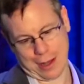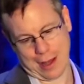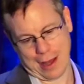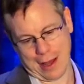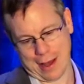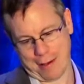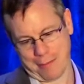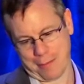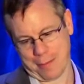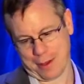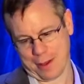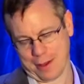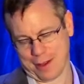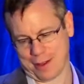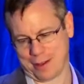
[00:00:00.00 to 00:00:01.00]

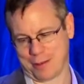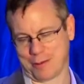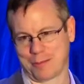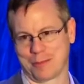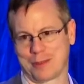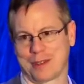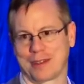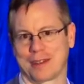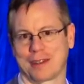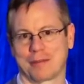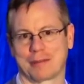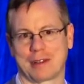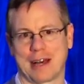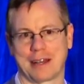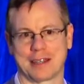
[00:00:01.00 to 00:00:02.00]

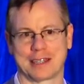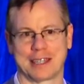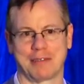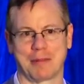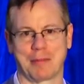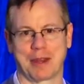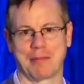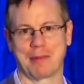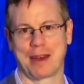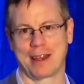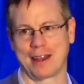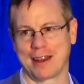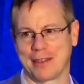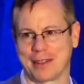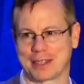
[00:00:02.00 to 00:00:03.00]
Glad to see everybody made
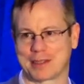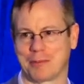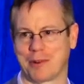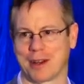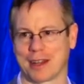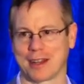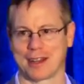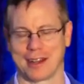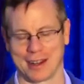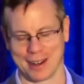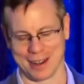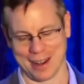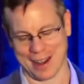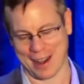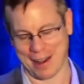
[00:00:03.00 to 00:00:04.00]
it in this morning.
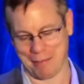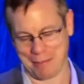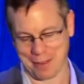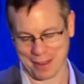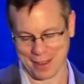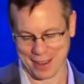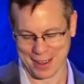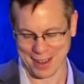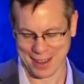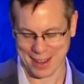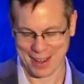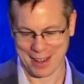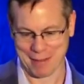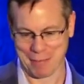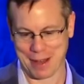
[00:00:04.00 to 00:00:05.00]
Man,
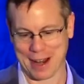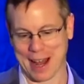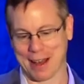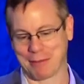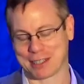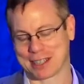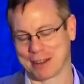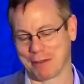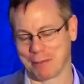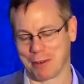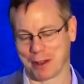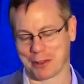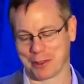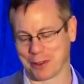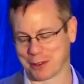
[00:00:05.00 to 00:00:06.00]
I have a
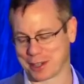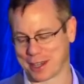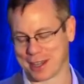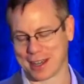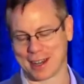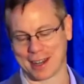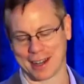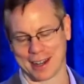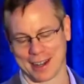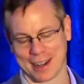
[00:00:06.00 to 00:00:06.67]
7-month-old kid,